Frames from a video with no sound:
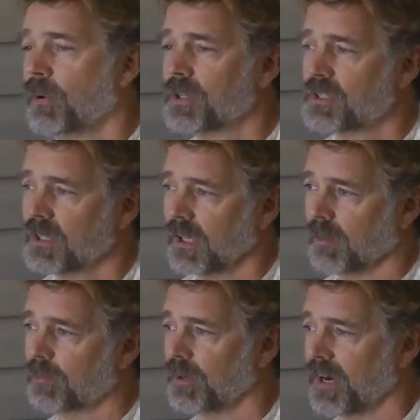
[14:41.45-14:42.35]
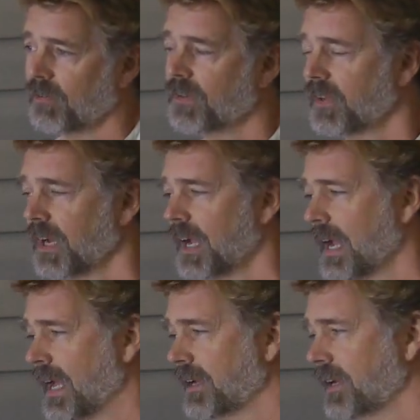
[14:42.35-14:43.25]
Put everything I
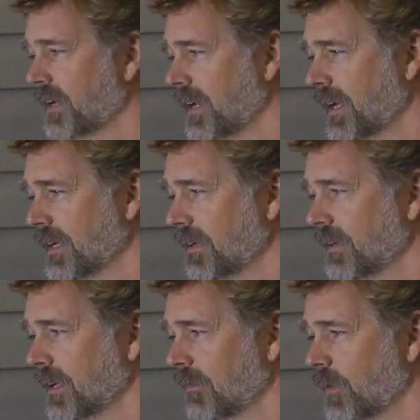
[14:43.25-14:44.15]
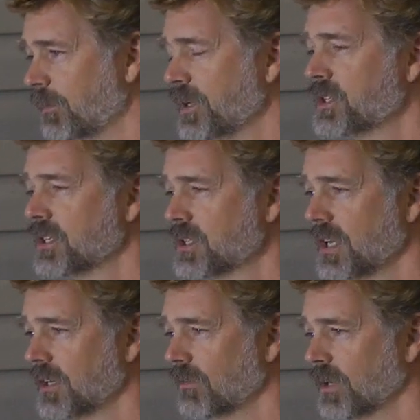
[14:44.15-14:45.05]
had in it, and the business
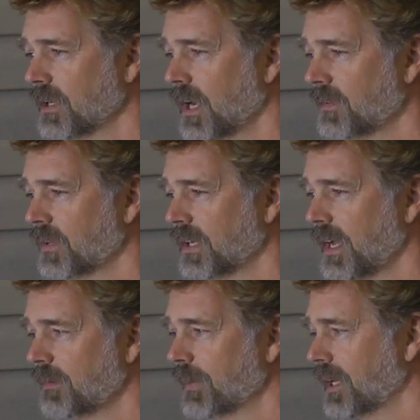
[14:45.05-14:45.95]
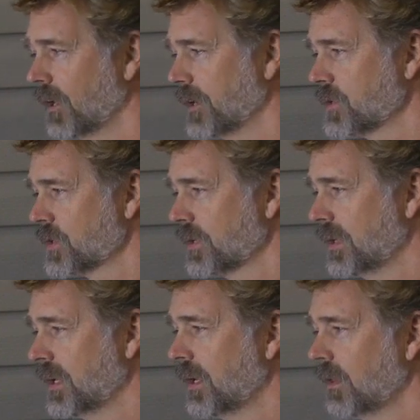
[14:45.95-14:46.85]
end of it, I think, ate my lunch.
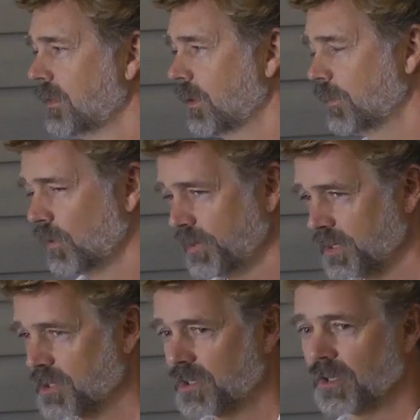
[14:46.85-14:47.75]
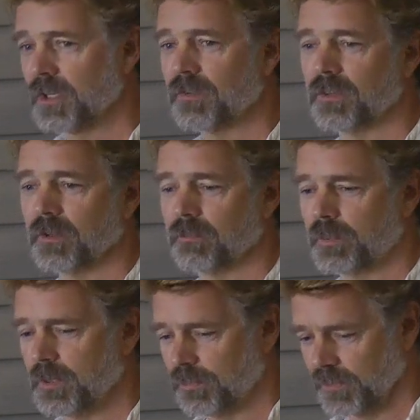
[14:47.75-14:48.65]
The movie is good.
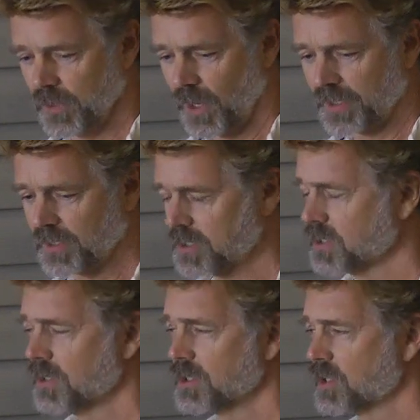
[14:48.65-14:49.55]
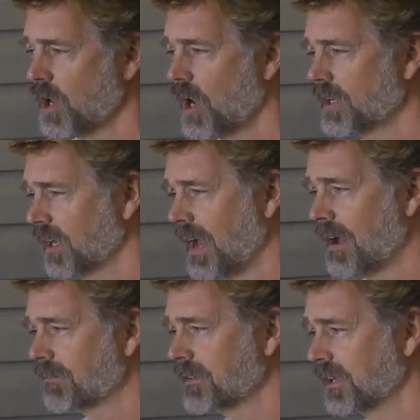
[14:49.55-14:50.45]
The audiences that saw it
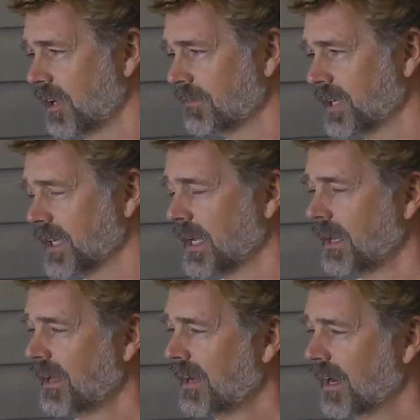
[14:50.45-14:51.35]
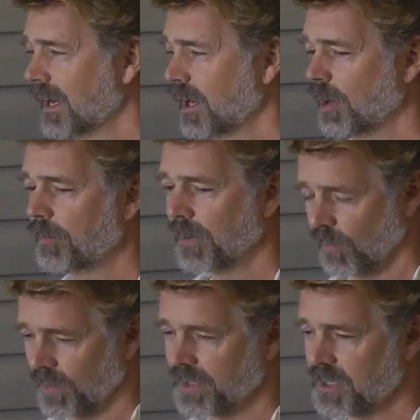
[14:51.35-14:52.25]
laughed and loved it.
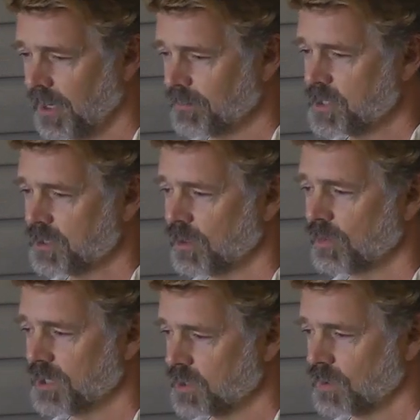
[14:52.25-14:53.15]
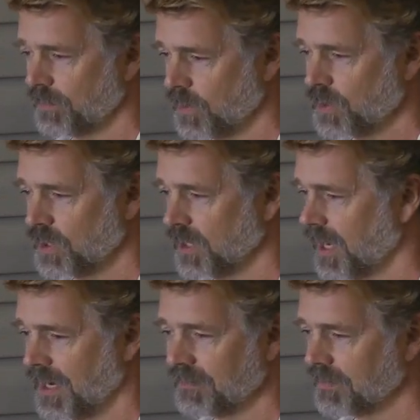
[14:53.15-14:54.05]
But when it comes to distribution,
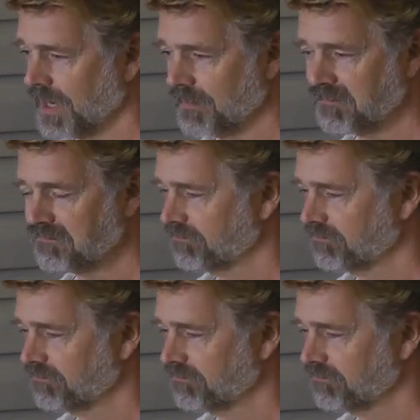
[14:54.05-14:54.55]
I've